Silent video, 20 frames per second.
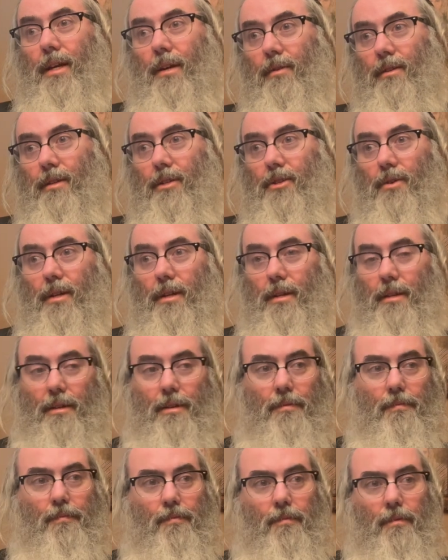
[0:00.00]
I really enjoyed it.
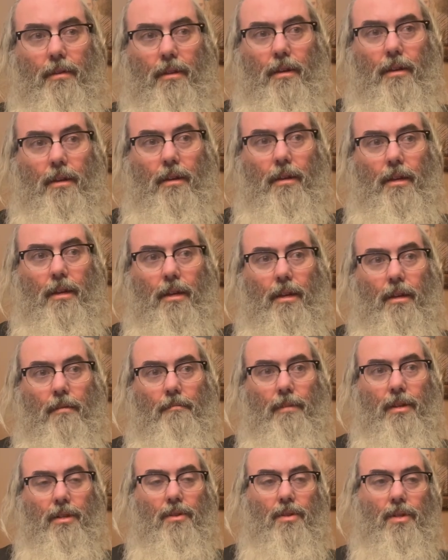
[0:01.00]

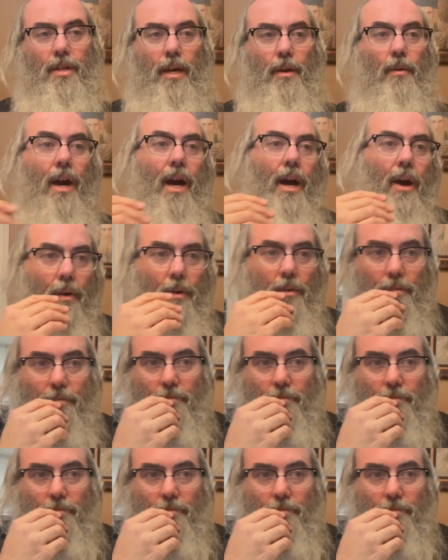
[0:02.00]
But you say, wow,